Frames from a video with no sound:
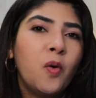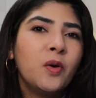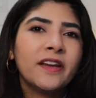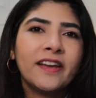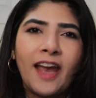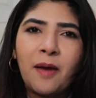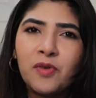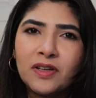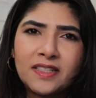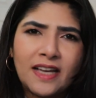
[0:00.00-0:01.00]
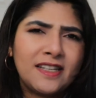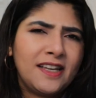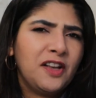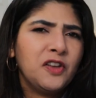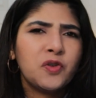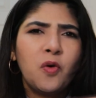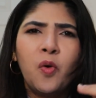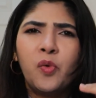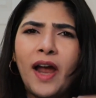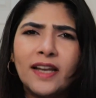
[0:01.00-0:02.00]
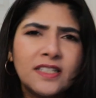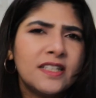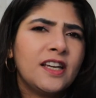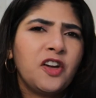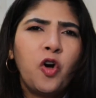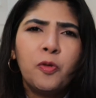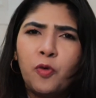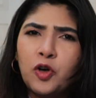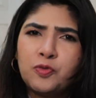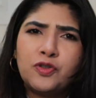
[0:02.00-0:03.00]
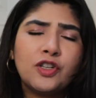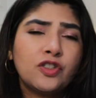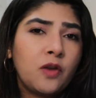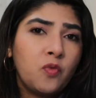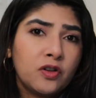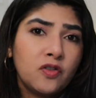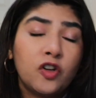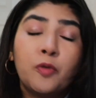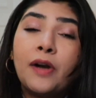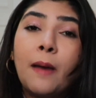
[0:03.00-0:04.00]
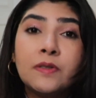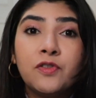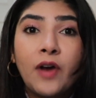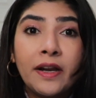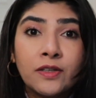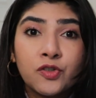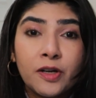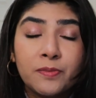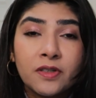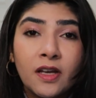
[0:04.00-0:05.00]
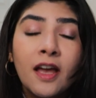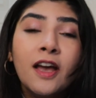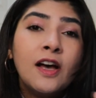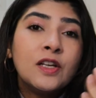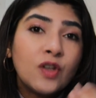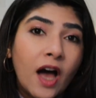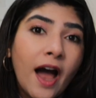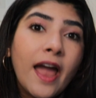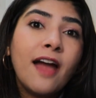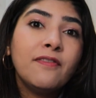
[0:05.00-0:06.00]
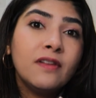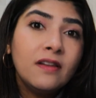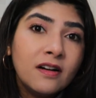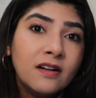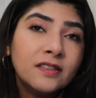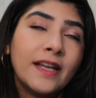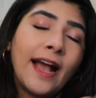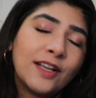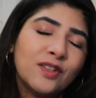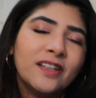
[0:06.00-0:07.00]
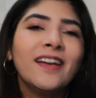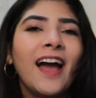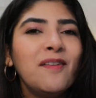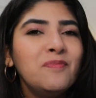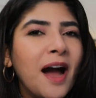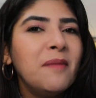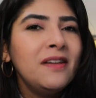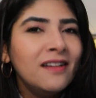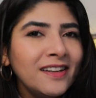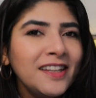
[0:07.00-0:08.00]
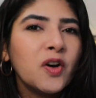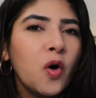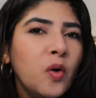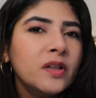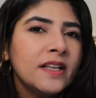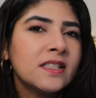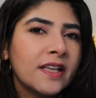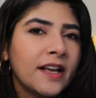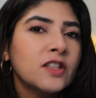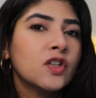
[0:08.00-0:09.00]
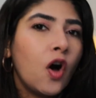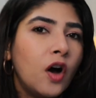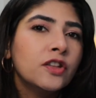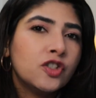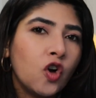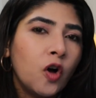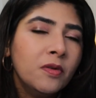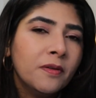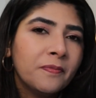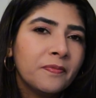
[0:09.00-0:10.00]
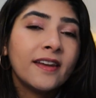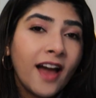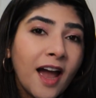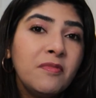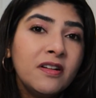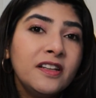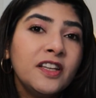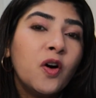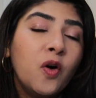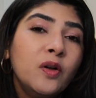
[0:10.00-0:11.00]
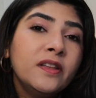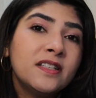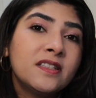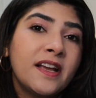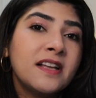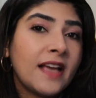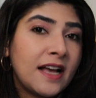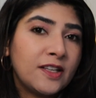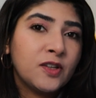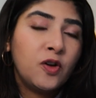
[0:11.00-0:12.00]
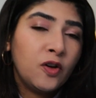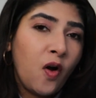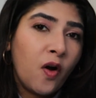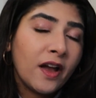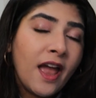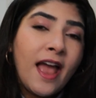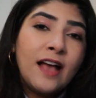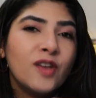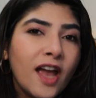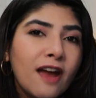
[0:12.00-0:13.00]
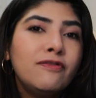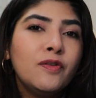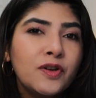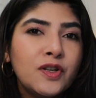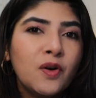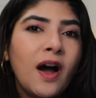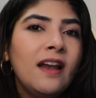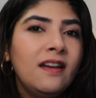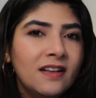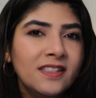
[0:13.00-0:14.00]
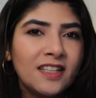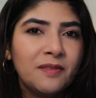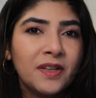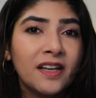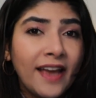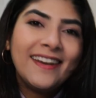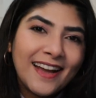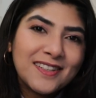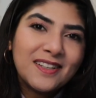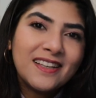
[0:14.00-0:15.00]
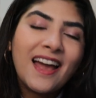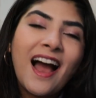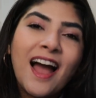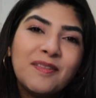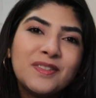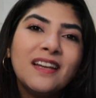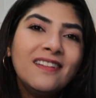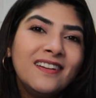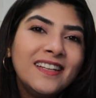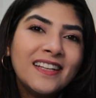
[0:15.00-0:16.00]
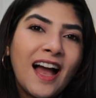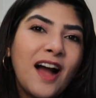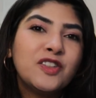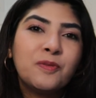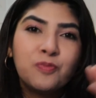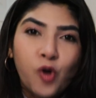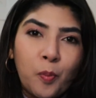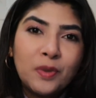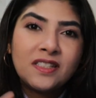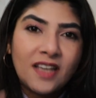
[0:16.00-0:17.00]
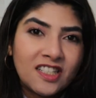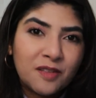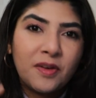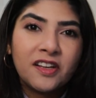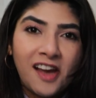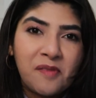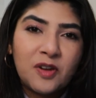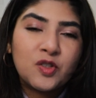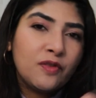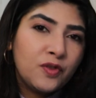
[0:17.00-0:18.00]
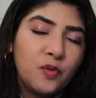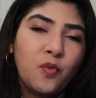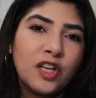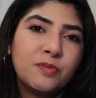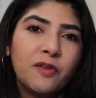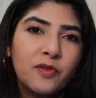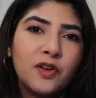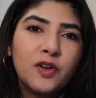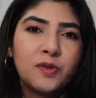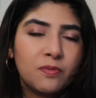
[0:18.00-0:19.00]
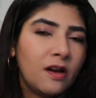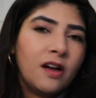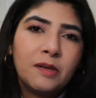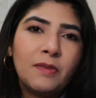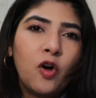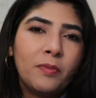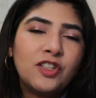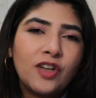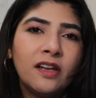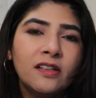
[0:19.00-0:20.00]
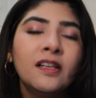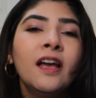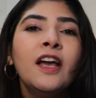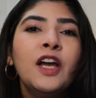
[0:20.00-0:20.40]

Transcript: or camera settings or editing or post-production and whatnot, or perhaps even writing scripts. So I have learned, actually, I'm learning all these things on the job. And I'm learning all these things as I go along. So every video I learn something, and actually I'm still learning how to properly set up my camera. So if you watch my videos on my channel,